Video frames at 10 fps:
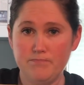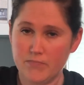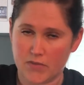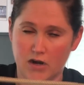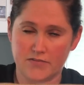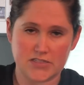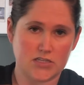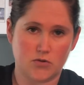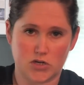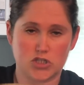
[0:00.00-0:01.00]
I mean, obviously
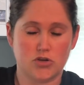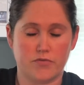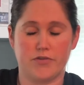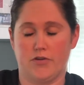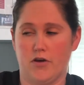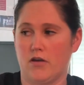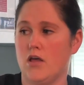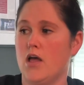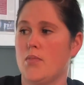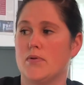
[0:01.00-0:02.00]
you don't want to choke the dog,
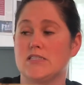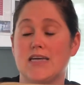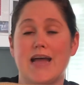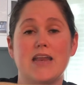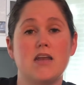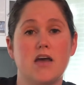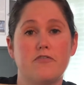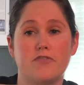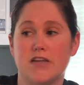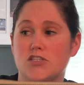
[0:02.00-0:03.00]
but tight
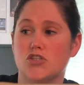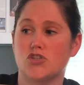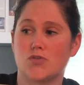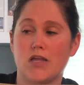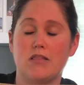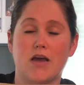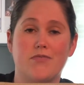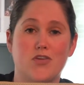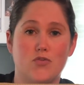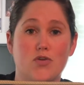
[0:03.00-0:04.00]
enough that it's a straight
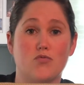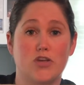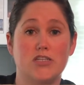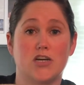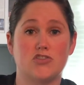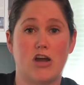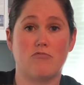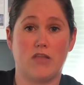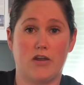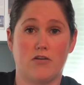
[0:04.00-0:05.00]
line that you can retouch
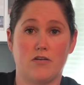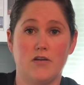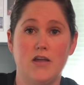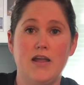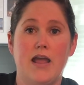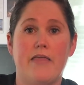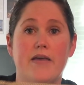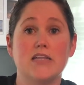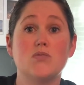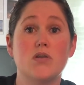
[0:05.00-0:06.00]
out later. And
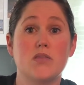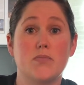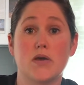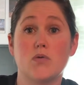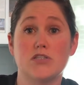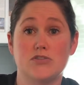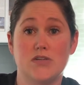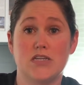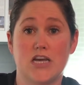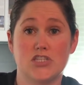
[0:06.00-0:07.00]
that's one of the big ones you
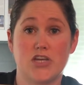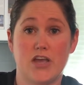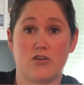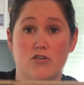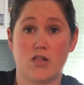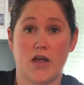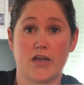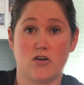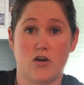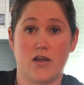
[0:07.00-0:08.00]
need to educate your
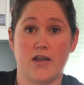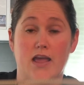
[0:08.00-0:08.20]
client on.